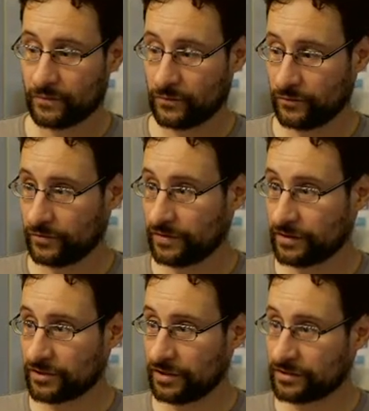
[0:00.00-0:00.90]
would
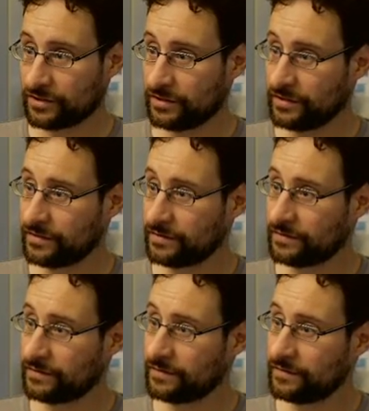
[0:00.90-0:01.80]
actually
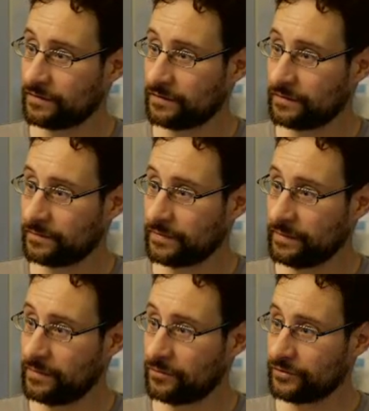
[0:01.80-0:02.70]

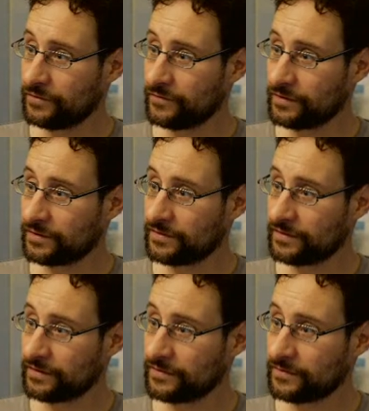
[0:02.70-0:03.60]
be more difficult
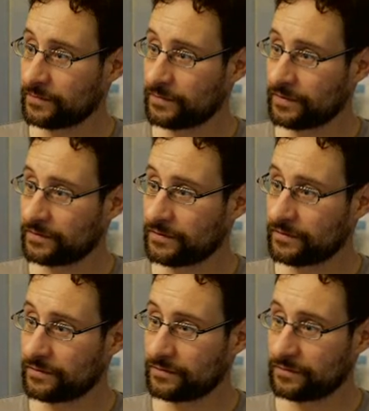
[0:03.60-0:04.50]
than I expected
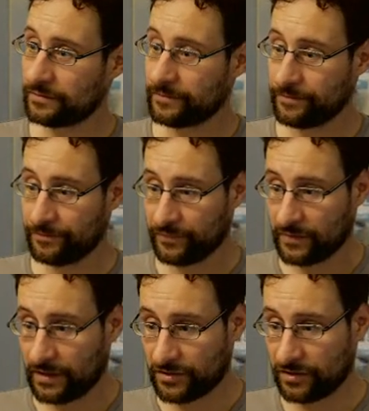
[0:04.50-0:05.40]
to.
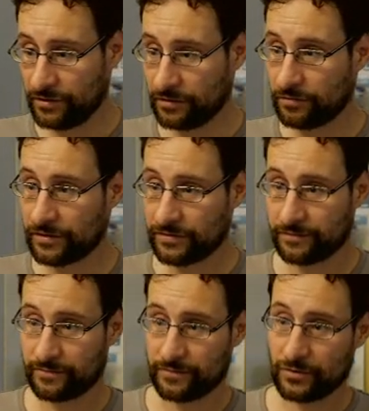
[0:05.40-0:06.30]
Actually, you know what?
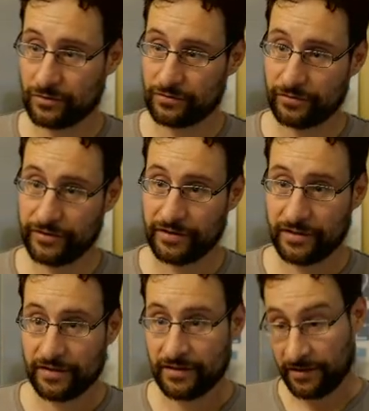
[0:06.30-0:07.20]
Control D.
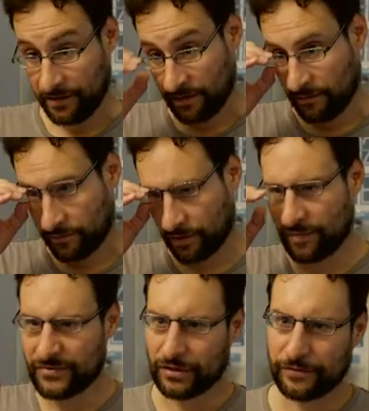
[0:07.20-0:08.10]

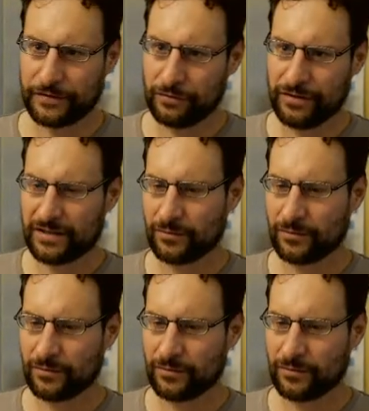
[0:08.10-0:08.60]
Problem solved. Who needs